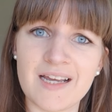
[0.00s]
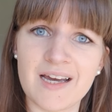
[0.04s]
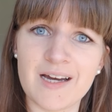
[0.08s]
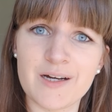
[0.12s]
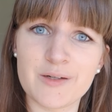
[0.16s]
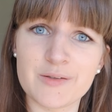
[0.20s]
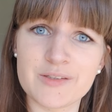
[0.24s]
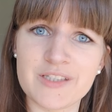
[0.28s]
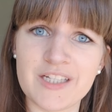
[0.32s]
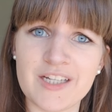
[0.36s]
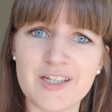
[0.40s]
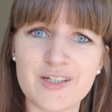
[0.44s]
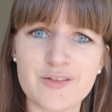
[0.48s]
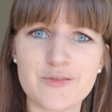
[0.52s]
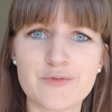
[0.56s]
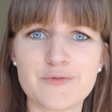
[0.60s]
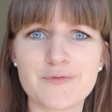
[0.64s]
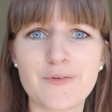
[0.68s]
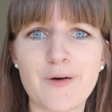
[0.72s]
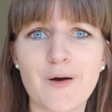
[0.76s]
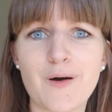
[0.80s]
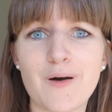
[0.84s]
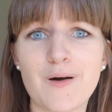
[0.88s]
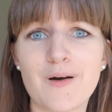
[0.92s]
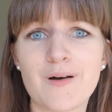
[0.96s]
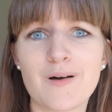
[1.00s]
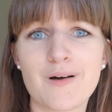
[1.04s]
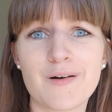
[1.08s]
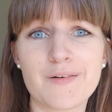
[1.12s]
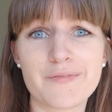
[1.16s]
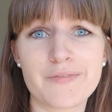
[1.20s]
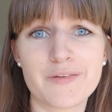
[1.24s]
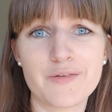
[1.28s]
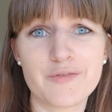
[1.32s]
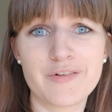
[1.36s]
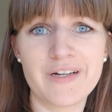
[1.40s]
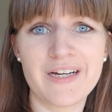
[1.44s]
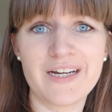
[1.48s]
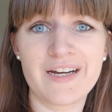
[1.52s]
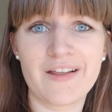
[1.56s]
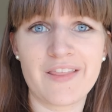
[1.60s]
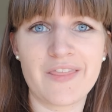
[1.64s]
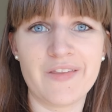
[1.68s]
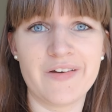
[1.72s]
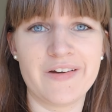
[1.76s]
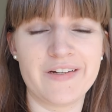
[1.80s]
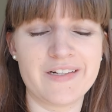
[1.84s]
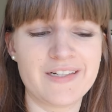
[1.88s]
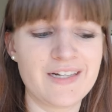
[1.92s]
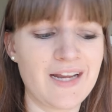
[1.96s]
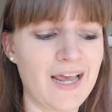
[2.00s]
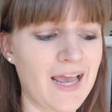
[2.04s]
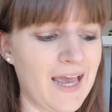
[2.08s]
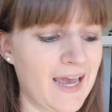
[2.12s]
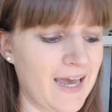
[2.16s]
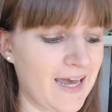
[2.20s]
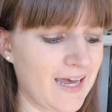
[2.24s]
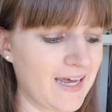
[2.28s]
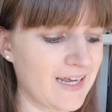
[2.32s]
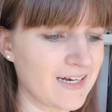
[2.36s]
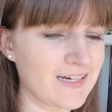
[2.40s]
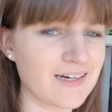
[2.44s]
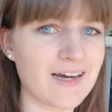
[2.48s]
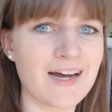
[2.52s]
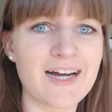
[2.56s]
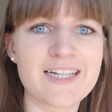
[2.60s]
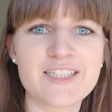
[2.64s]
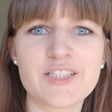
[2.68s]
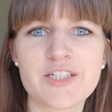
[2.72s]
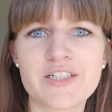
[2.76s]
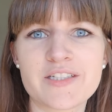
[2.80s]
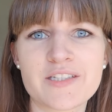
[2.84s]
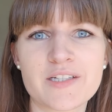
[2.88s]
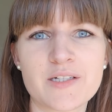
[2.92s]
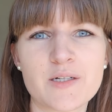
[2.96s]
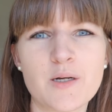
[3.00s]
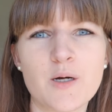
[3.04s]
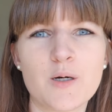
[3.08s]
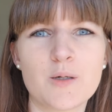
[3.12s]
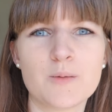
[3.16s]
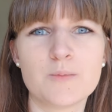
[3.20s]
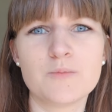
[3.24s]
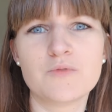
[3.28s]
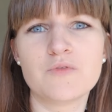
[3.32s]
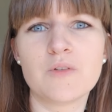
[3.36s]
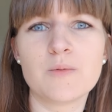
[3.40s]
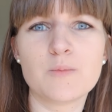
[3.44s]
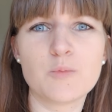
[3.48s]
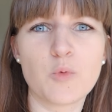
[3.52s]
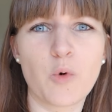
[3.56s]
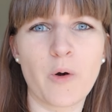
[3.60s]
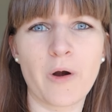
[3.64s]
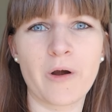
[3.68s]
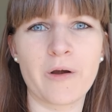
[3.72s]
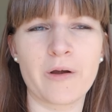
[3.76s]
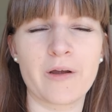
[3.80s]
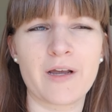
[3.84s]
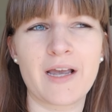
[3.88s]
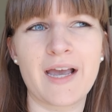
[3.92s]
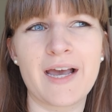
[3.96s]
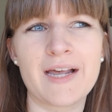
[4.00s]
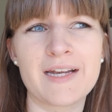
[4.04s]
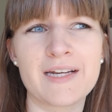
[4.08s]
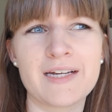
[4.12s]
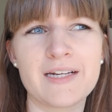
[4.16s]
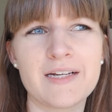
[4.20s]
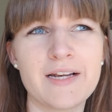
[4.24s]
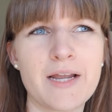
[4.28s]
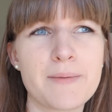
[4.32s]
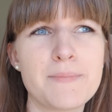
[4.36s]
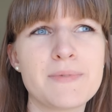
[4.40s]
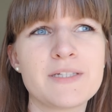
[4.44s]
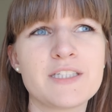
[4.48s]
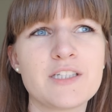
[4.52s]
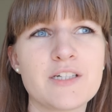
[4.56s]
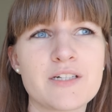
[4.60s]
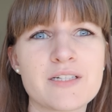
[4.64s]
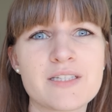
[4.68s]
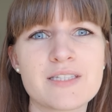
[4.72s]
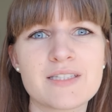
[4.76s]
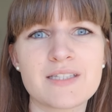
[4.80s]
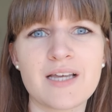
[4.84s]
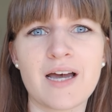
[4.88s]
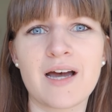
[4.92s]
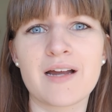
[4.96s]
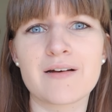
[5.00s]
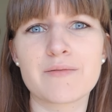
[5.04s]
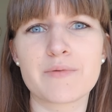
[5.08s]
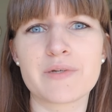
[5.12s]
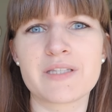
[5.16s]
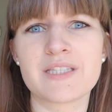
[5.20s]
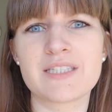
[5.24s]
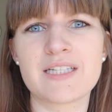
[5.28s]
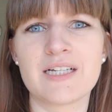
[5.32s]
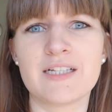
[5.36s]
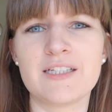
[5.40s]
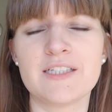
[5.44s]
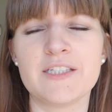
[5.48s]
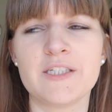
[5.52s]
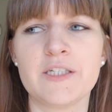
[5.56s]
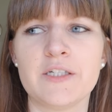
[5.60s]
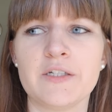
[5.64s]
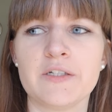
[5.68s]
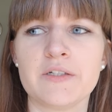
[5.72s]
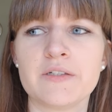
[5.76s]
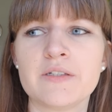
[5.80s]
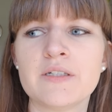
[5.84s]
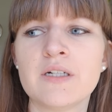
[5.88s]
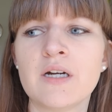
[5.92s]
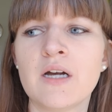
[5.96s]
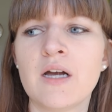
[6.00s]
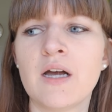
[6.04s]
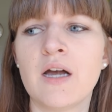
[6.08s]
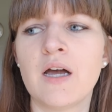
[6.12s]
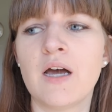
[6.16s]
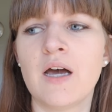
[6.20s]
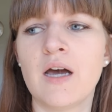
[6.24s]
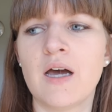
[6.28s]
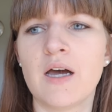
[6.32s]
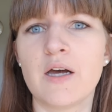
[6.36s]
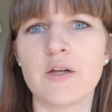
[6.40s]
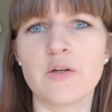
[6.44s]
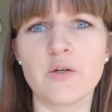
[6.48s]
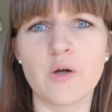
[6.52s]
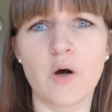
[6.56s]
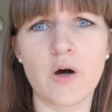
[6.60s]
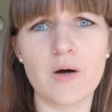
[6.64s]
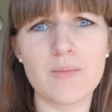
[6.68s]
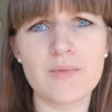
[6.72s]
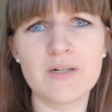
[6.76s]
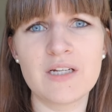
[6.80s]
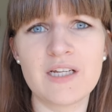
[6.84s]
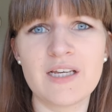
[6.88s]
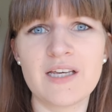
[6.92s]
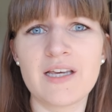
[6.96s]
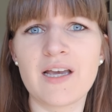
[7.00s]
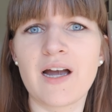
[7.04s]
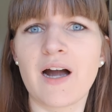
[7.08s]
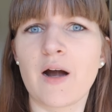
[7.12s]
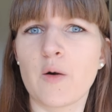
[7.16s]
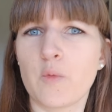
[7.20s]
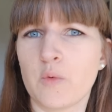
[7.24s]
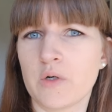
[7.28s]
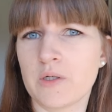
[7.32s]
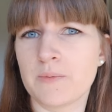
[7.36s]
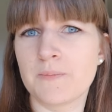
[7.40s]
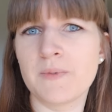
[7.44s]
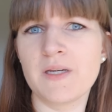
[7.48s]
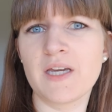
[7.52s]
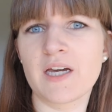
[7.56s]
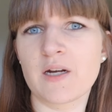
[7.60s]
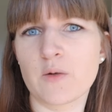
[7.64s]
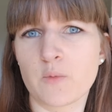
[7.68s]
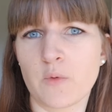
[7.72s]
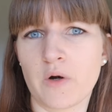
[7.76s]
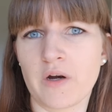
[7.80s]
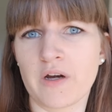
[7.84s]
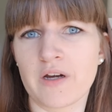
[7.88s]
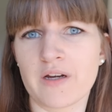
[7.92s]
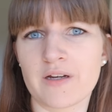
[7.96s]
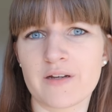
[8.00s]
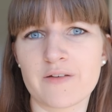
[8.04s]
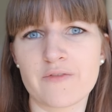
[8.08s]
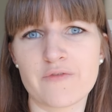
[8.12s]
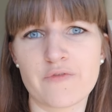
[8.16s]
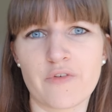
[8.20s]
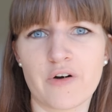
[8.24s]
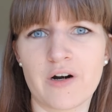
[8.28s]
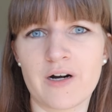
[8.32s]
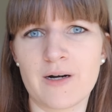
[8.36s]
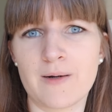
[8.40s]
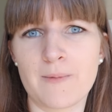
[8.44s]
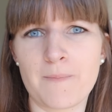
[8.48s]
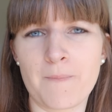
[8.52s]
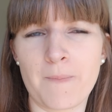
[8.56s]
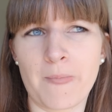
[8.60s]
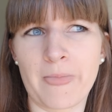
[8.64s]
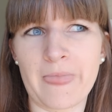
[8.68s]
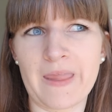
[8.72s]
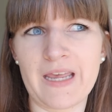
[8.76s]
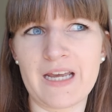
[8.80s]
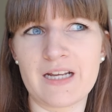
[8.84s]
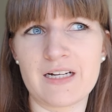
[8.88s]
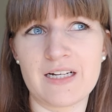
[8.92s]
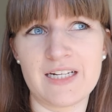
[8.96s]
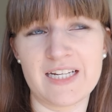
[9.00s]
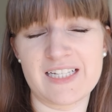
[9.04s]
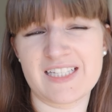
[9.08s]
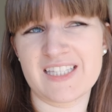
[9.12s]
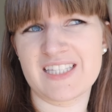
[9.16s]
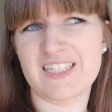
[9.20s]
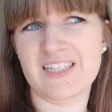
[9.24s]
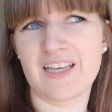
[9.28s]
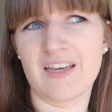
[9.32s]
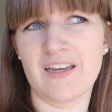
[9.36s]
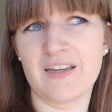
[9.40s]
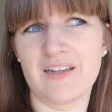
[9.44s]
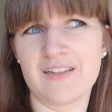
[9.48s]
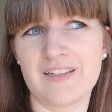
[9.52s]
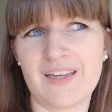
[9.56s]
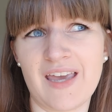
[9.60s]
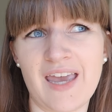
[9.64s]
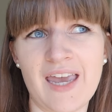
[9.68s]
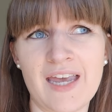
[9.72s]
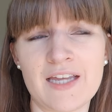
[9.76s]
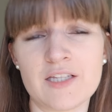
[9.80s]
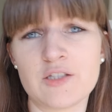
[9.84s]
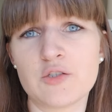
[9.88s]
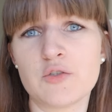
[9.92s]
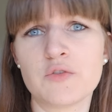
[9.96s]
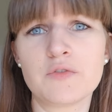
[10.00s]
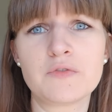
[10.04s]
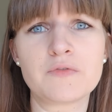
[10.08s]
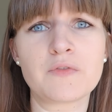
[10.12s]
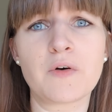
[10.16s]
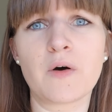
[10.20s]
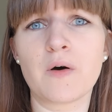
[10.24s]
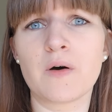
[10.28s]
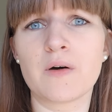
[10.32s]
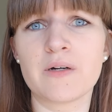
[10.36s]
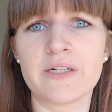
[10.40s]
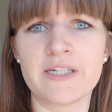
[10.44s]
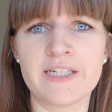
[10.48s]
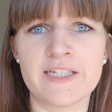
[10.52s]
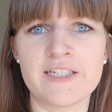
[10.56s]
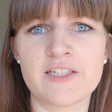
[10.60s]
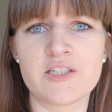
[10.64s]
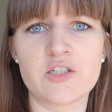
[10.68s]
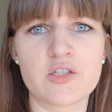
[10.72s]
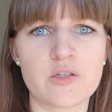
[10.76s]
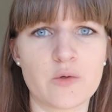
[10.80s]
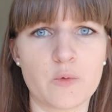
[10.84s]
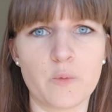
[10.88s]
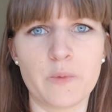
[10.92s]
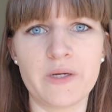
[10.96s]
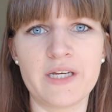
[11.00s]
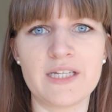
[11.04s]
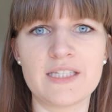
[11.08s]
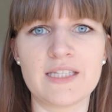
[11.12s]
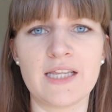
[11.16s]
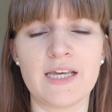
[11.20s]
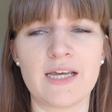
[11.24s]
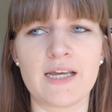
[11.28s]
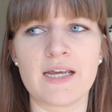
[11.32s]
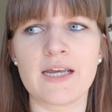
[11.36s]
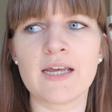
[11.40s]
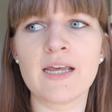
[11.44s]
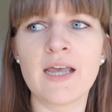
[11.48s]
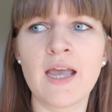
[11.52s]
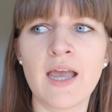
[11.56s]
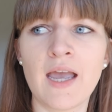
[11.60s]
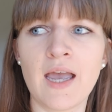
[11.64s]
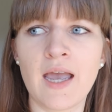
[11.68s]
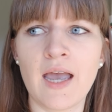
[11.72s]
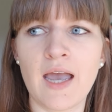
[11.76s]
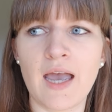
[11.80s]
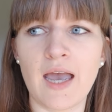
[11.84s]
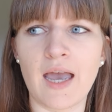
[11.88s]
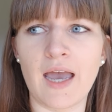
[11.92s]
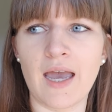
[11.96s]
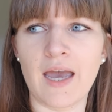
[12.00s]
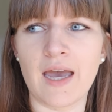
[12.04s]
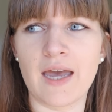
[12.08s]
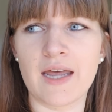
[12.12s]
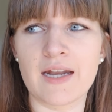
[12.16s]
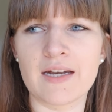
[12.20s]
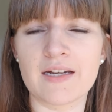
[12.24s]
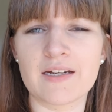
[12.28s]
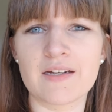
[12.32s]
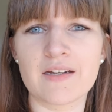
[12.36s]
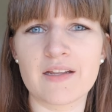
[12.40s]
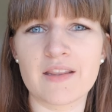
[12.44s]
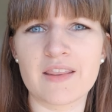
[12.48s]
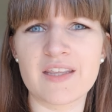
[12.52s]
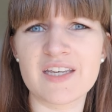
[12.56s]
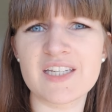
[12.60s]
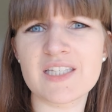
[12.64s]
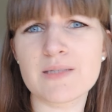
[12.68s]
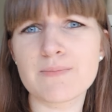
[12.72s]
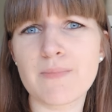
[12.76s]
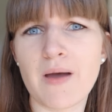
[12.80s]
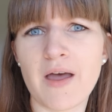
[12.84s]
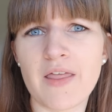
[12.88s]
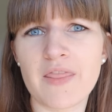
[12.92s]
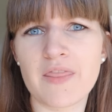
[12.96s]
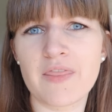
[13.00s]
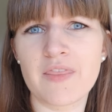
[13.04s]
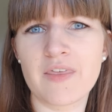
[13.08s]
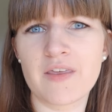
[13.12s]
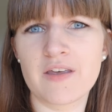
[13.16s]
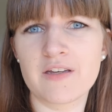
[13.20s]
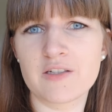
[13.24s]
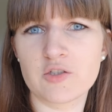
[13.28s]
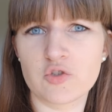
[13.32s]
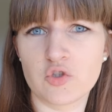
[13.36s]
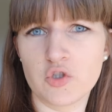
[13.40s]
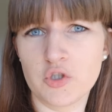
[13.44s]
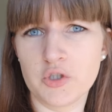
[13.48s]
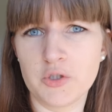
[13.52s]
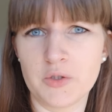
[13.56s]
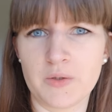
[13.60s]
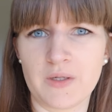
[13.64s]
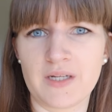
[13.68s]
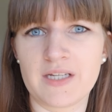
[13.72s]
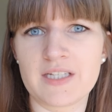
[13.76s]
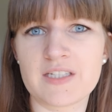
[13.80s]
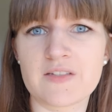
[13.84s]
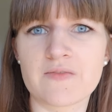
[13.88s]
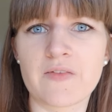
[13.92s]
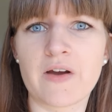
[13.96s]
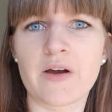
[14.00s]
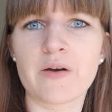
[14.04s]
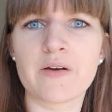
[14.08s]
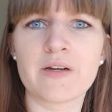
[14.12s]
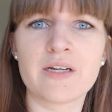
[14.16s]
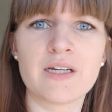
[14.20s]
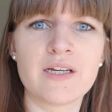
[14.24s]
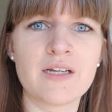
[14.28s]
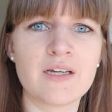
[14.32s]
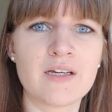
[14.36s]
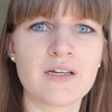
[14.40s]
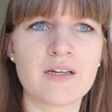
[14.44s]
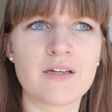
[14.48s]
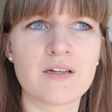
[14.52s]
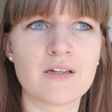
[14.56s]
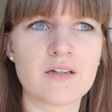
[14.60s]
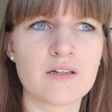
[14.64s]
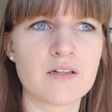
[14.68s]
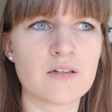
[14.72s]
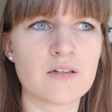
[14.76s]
now day 4 of the readathon and I just got home from work. And let me just start with telling you, normally I would be at work from, let's say, 8 to 4 each weekday. And this month, June, is very